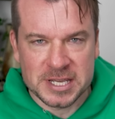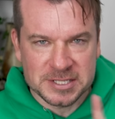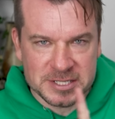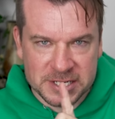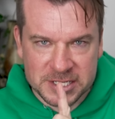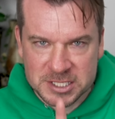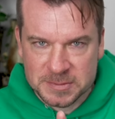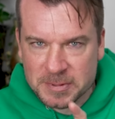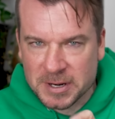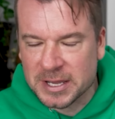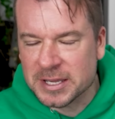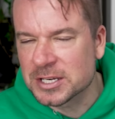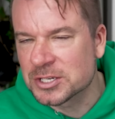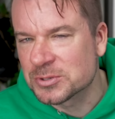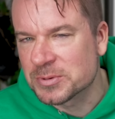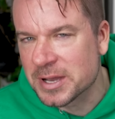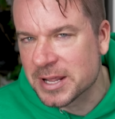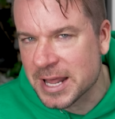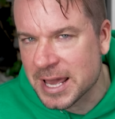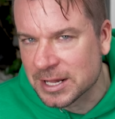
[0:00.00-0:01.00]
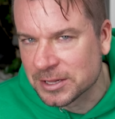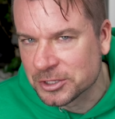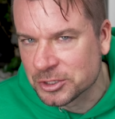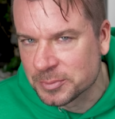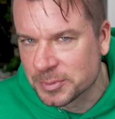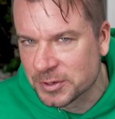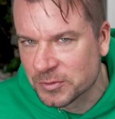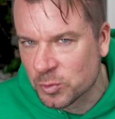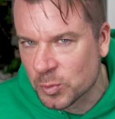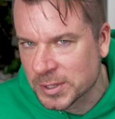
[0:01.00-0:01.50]
as it is, but I'm gonna try and add a
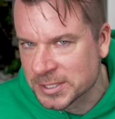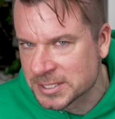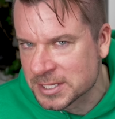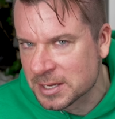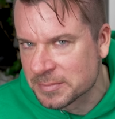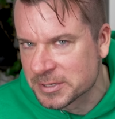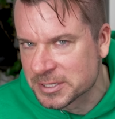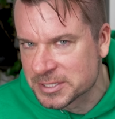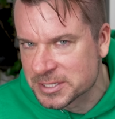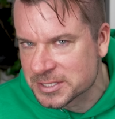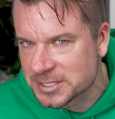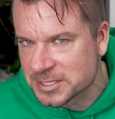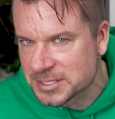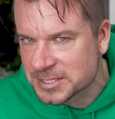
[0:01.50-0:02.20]
little bit of wasabi just to